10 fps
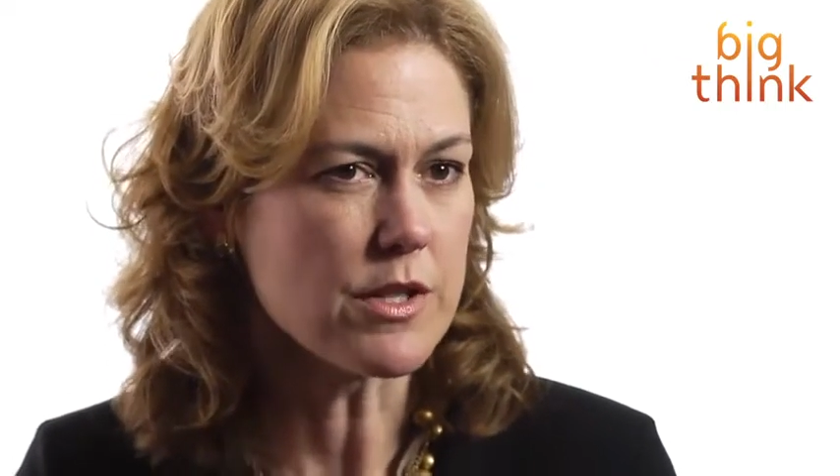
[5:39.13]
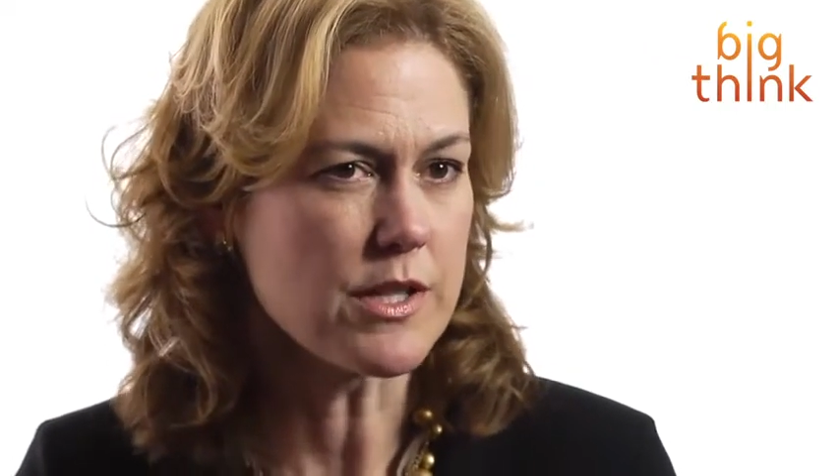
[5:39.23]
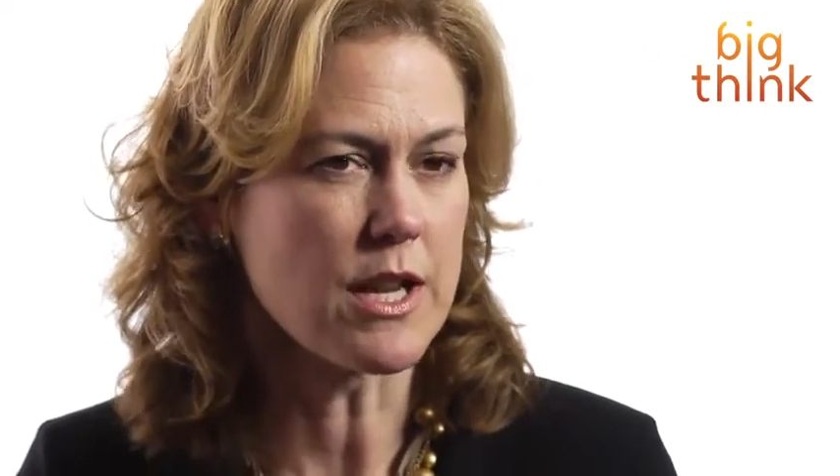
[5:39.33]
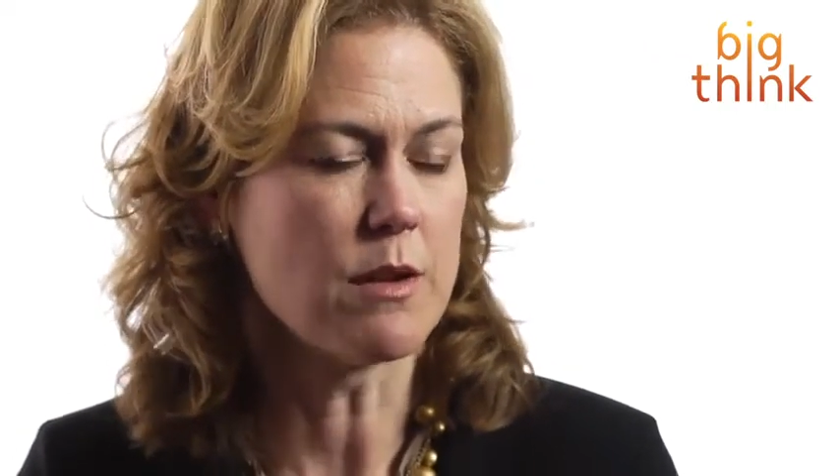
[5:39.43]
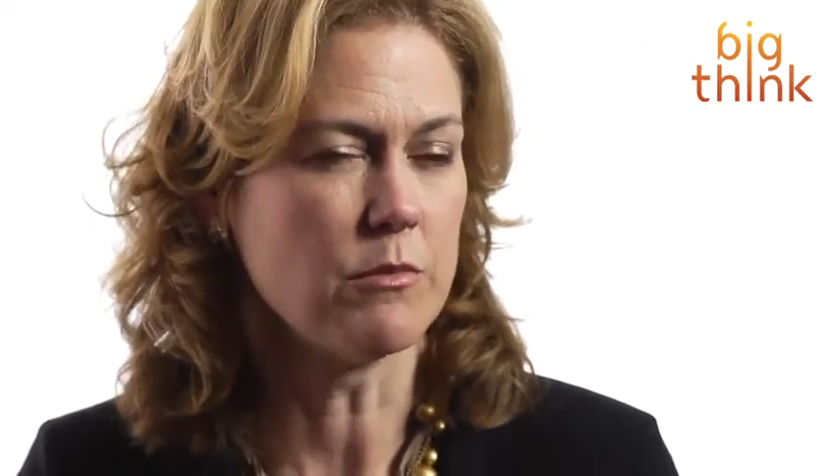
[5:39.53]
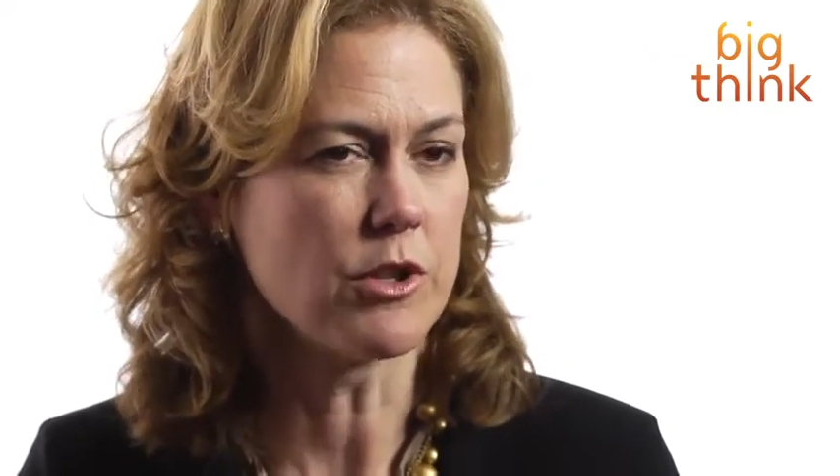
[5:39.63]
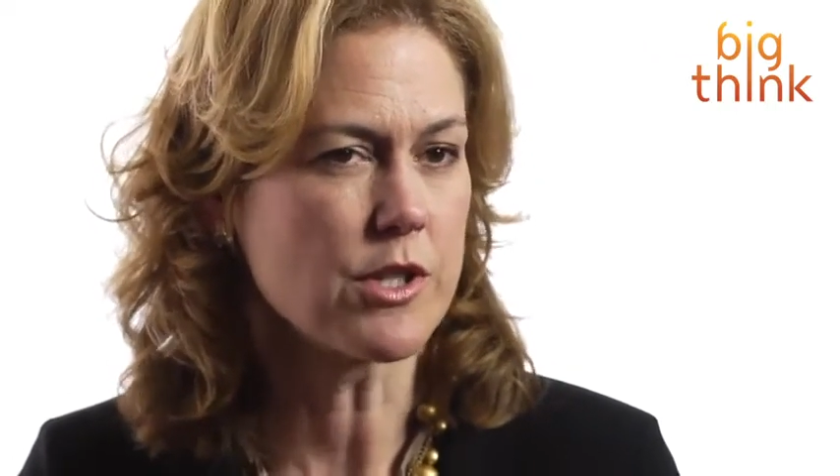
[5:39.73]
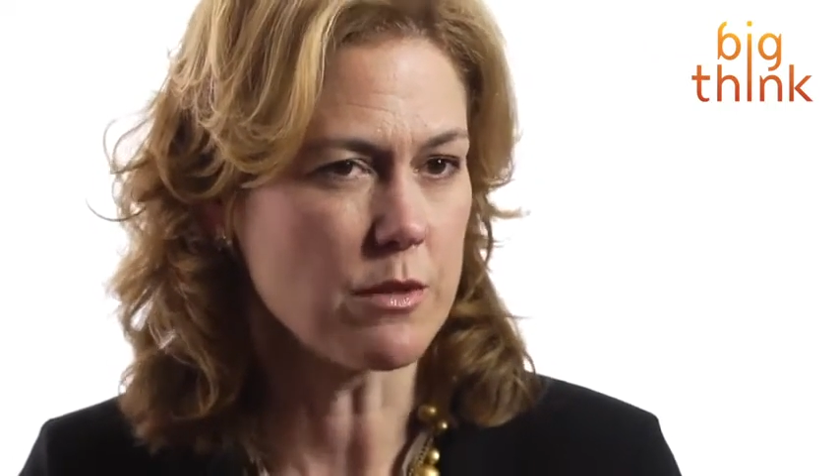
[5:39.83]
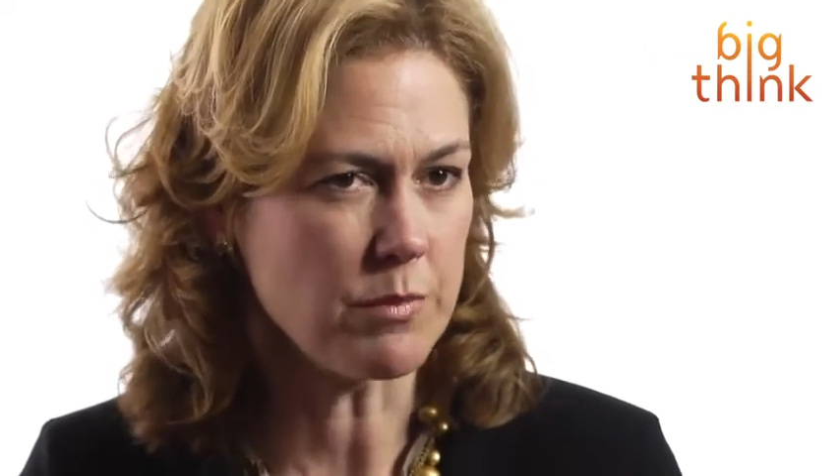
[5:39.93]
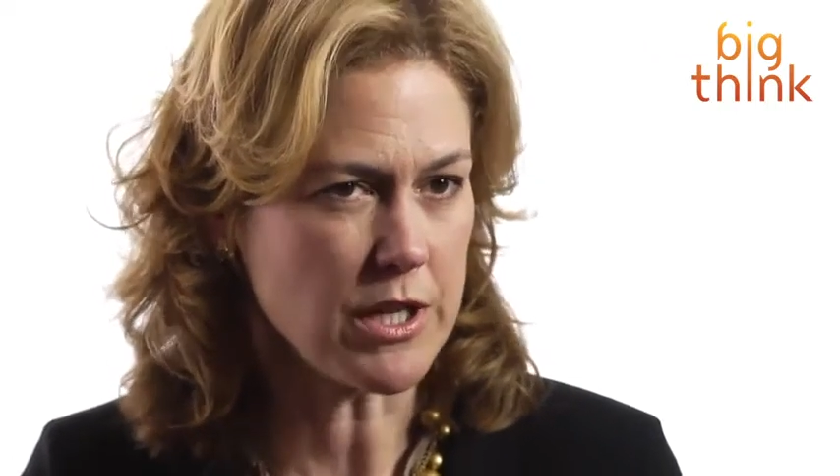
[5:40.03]
Sam
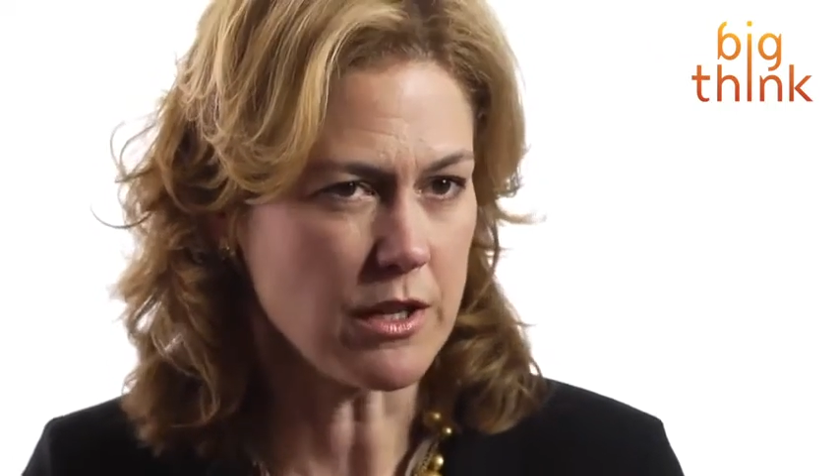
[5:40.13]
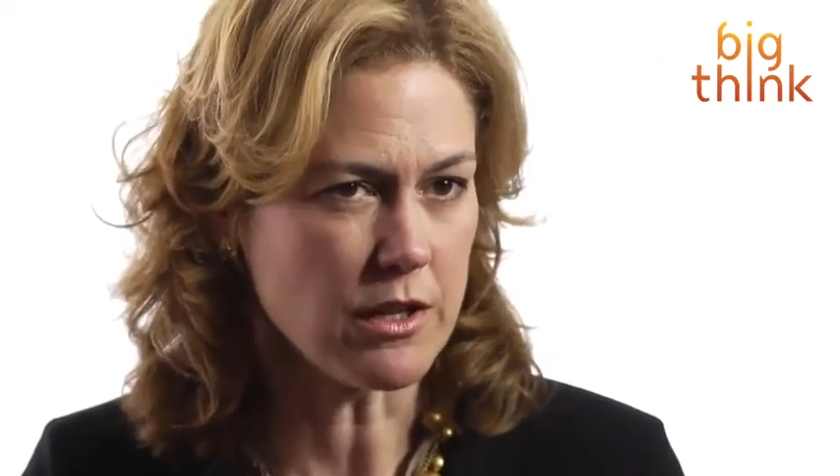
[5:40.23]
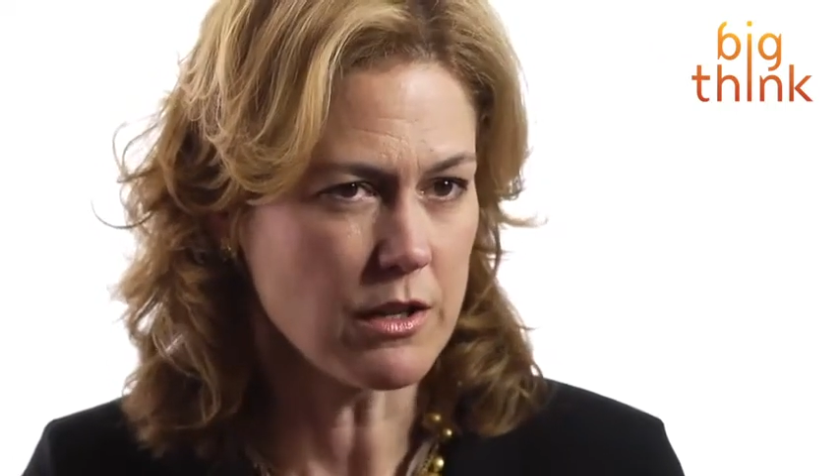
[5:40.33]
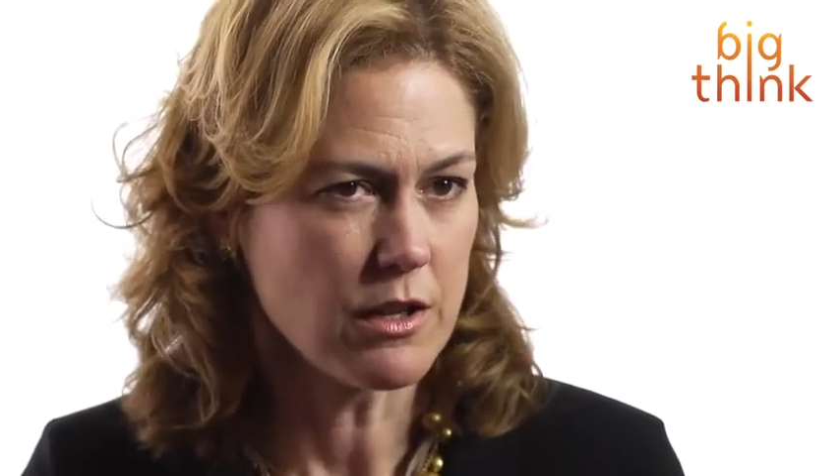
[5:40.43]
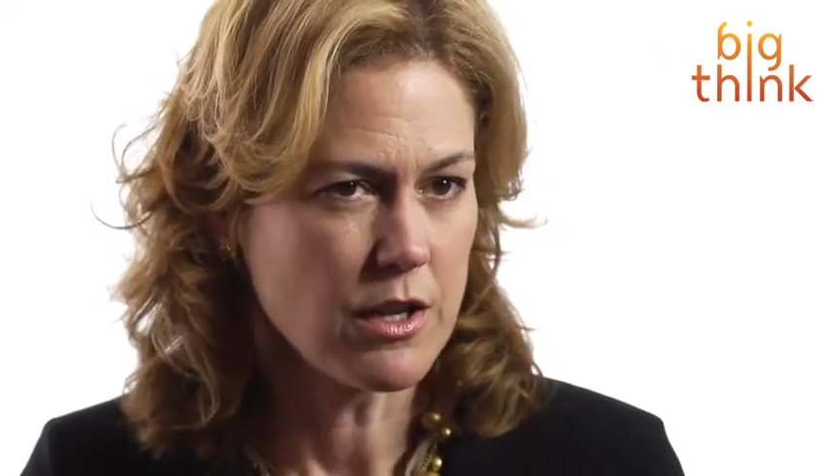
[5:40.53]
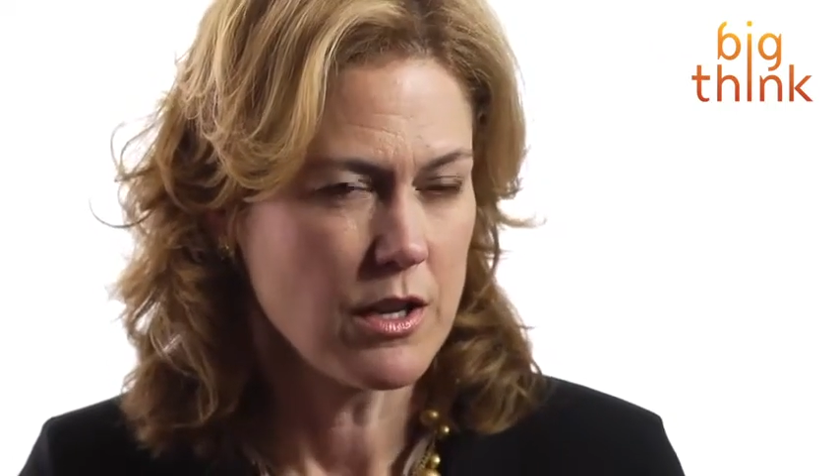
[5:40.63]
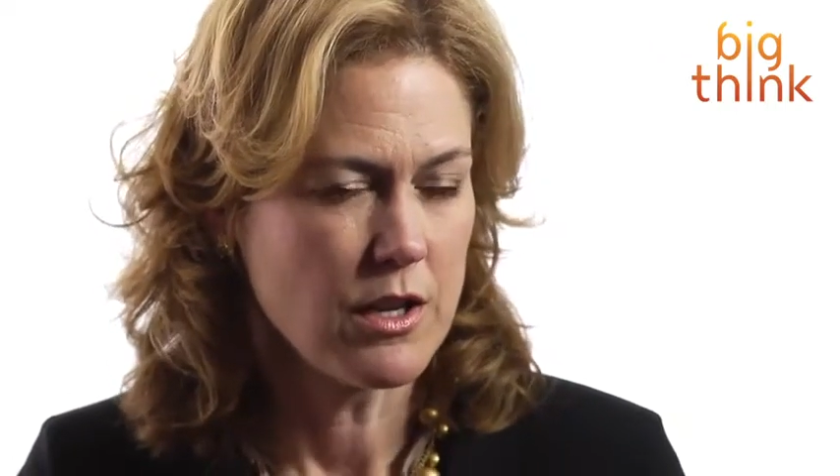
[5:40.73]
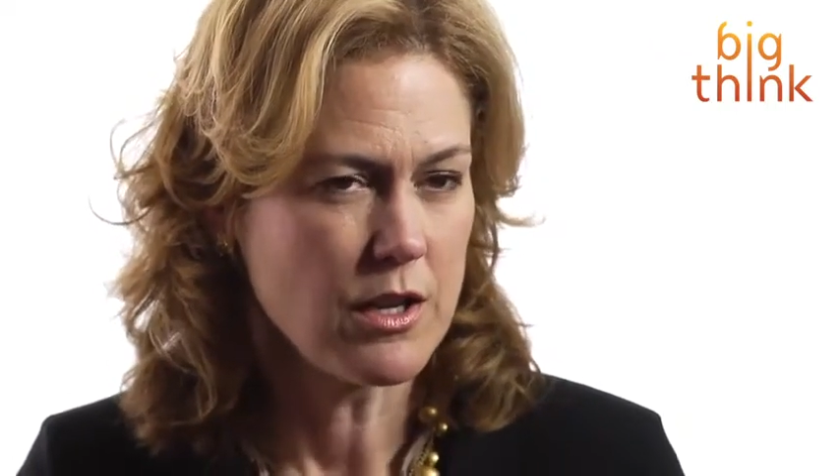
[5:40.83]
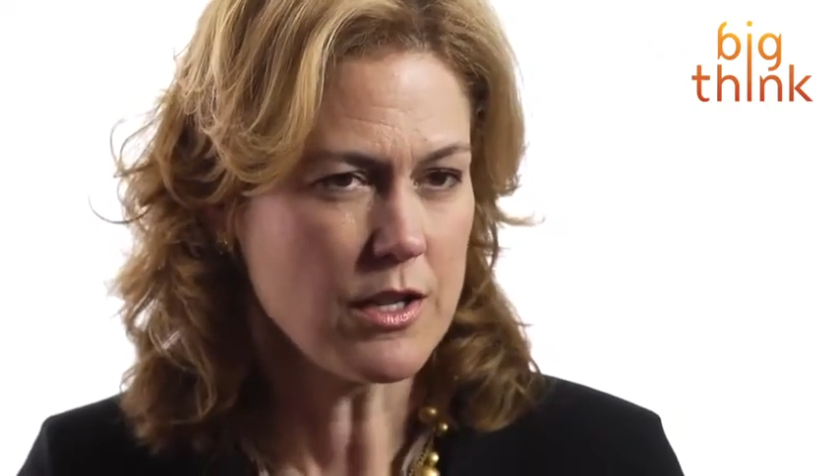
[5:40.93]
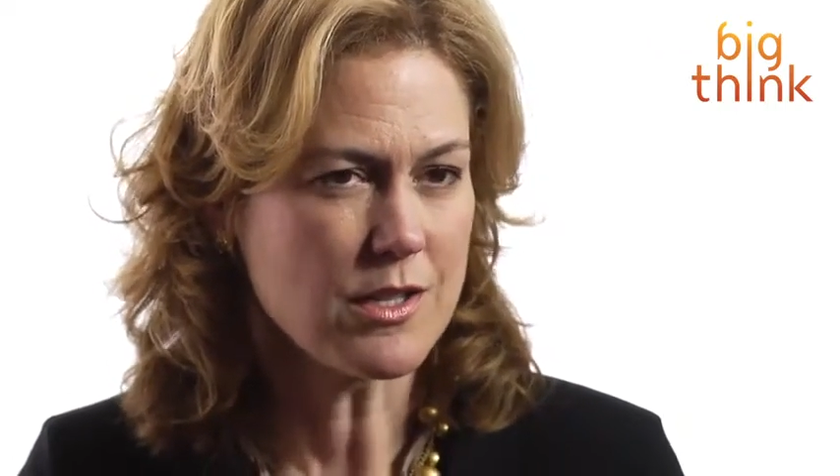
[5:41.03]
looks at Pete.
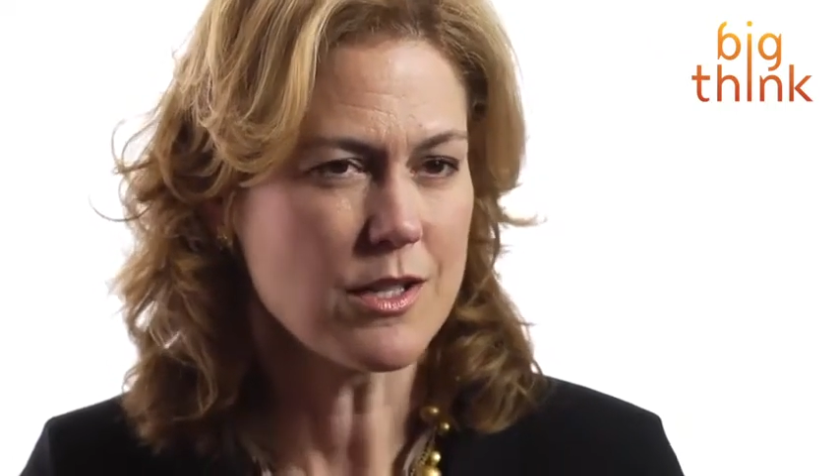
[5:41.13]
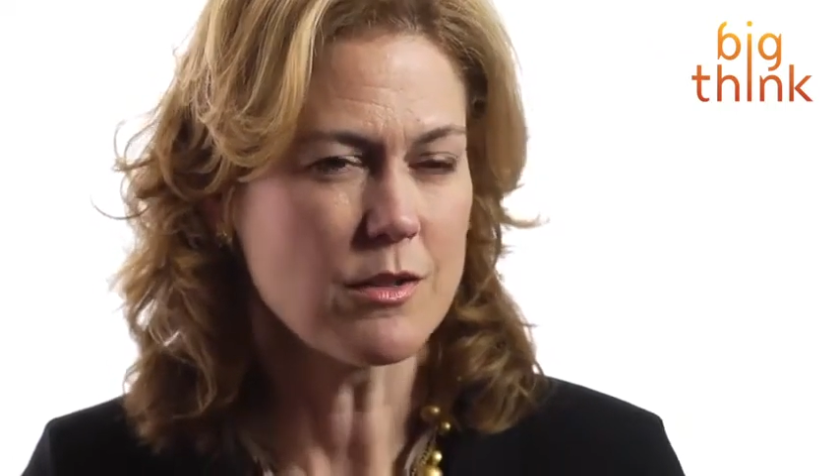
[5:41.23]
He says,